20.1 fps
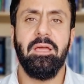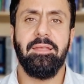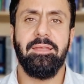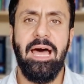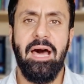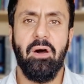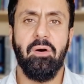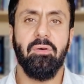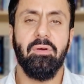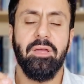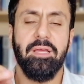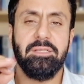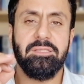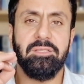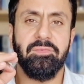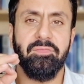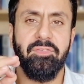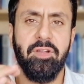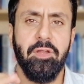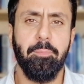Now,
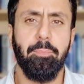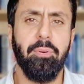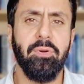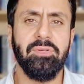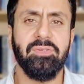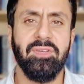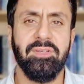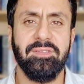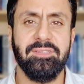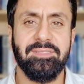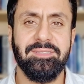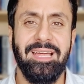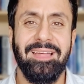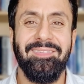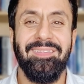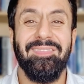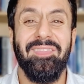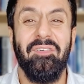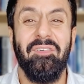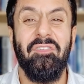it's very important to
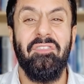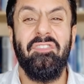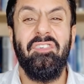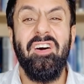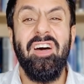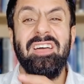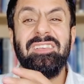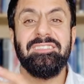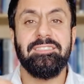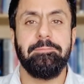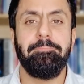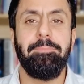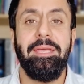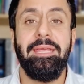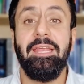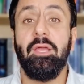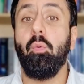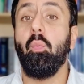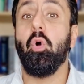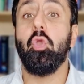understand that the first
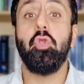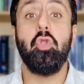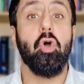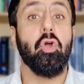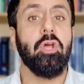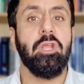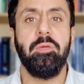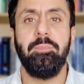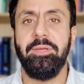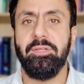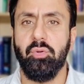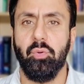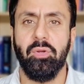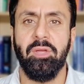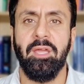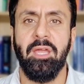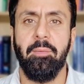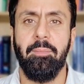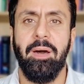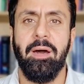meaning we're not going to be
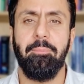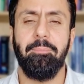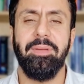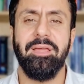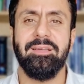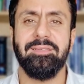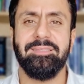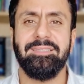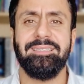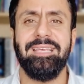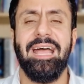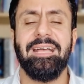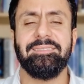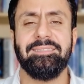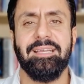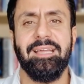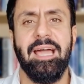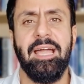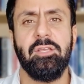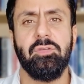talking about, because this
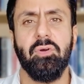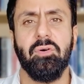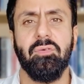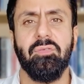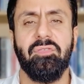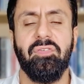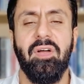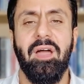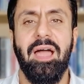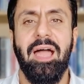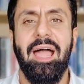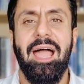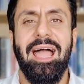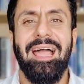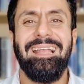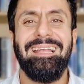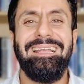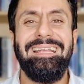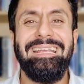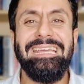has a kind of
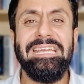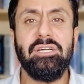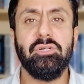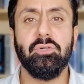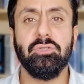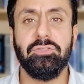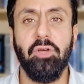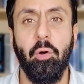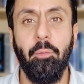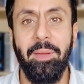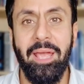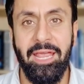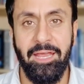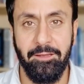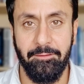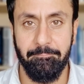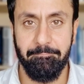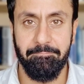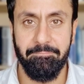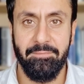legal
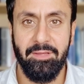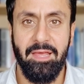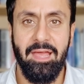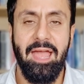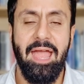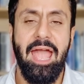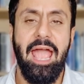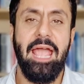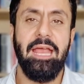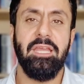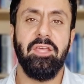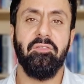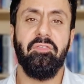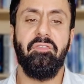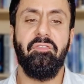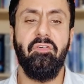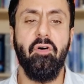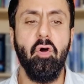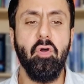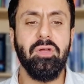domain, and it
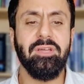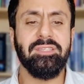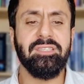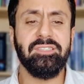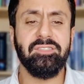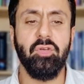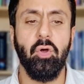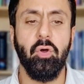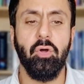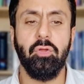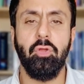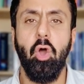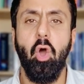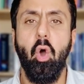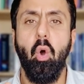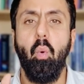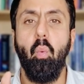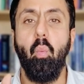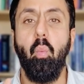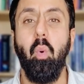focuses on
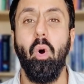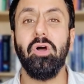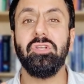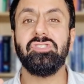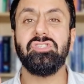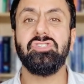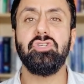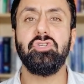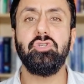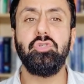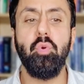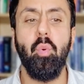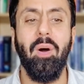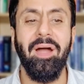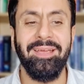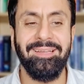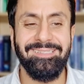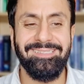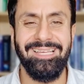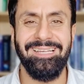what you are
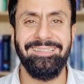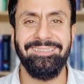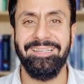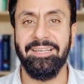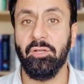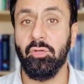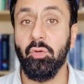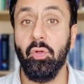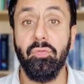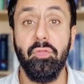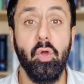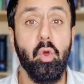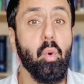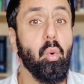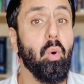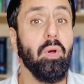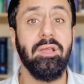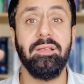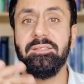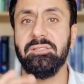intending, not the
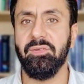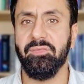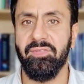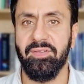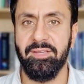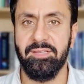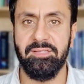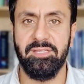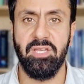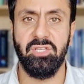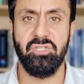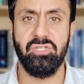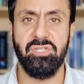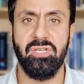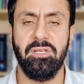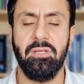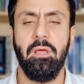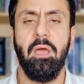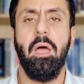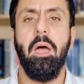quality of the
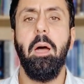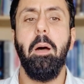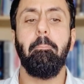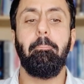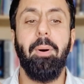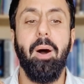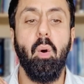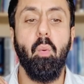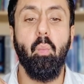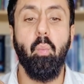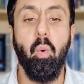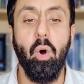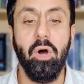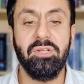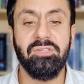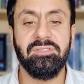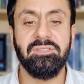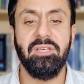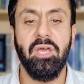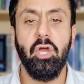intention, but
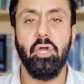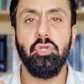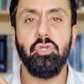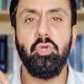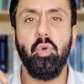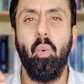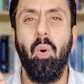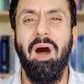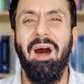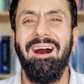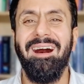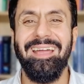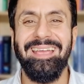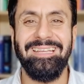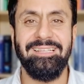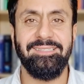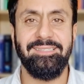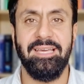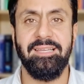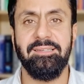what you are
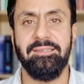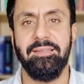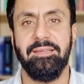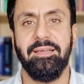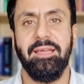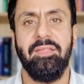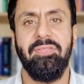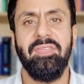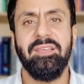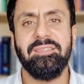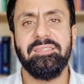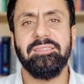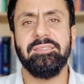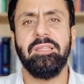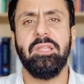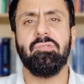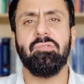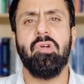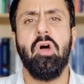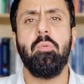intending. And this is
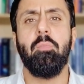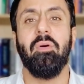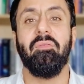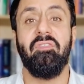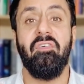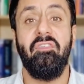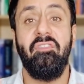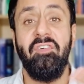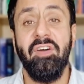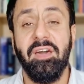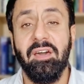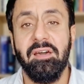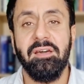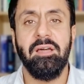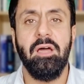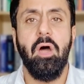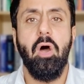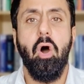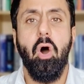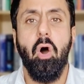in the realm of fiqh,
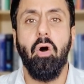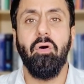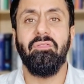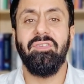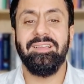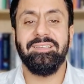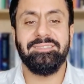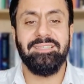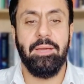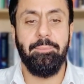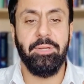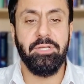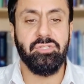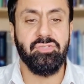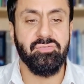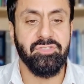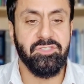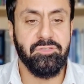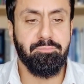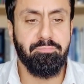of Islamic
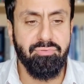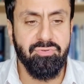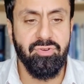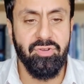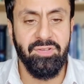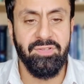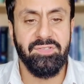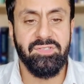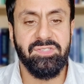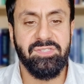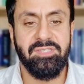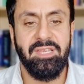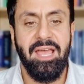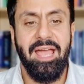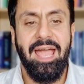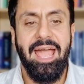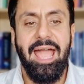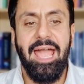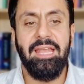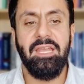jurisprudence,
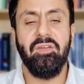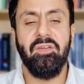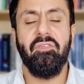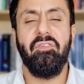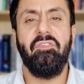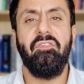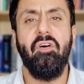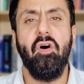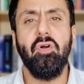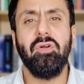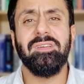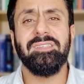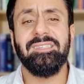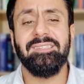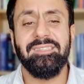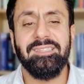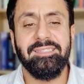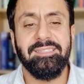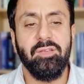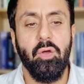and it
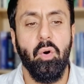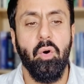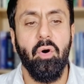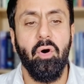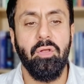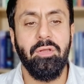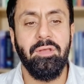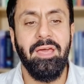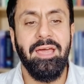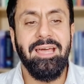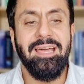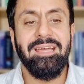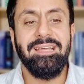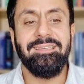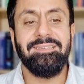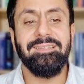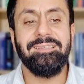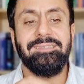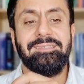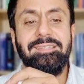focuses on
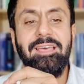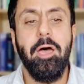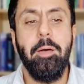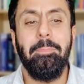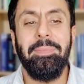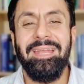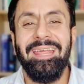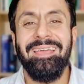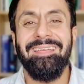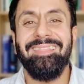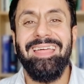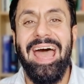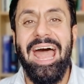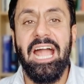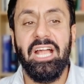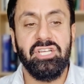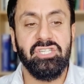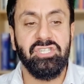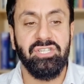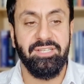determining the
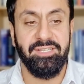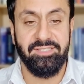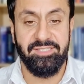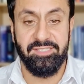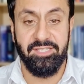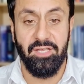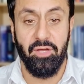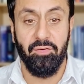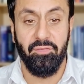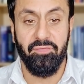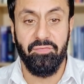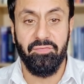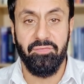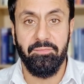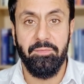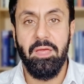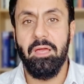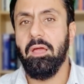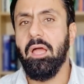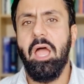action itself.
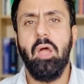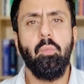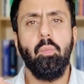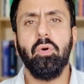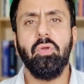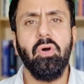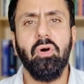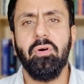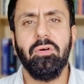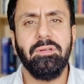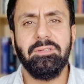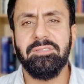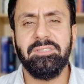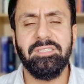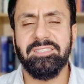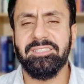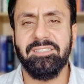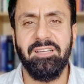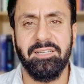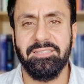And we're not
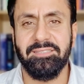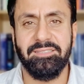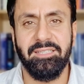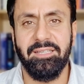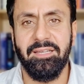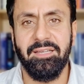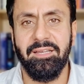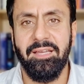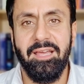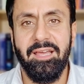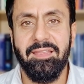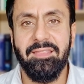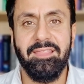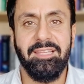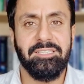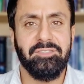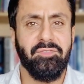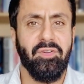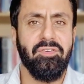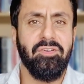discussing
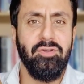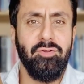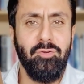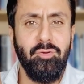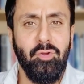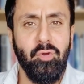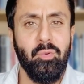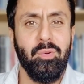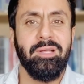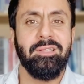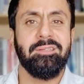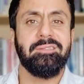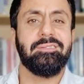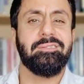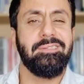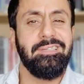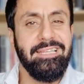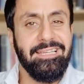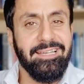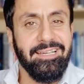this very nuanced,
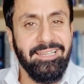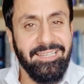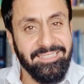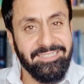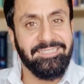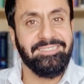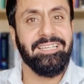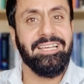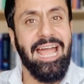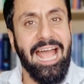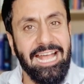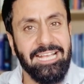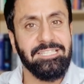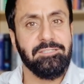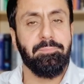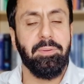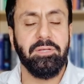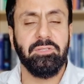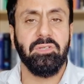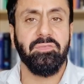legalistic
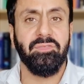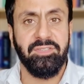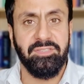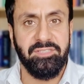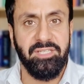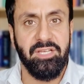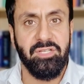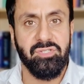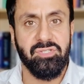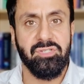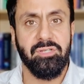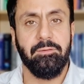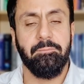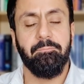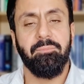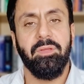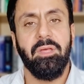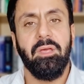aspect of intention.